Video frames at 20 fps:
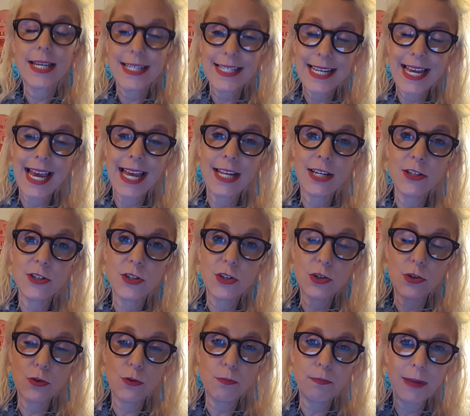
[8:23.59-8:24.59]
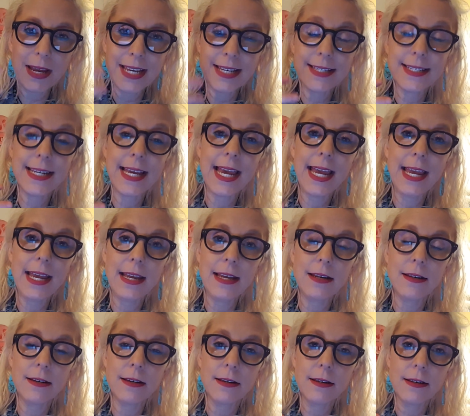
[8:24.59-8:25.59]
tend to
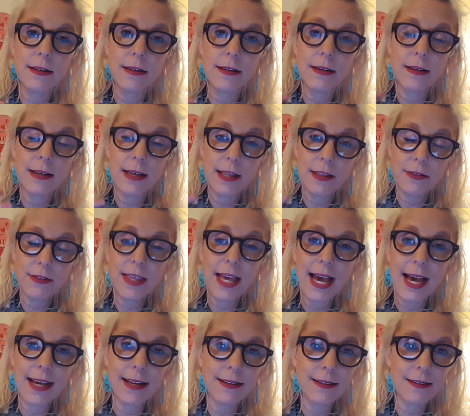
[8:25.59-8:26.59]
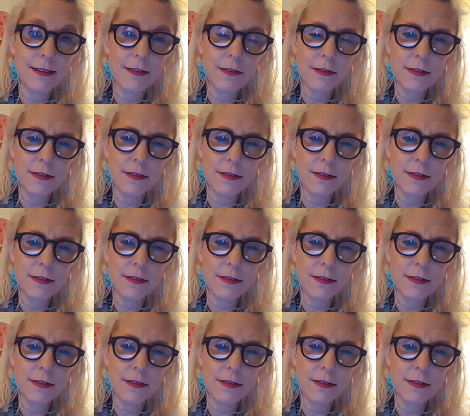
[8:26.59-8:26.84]
maintain that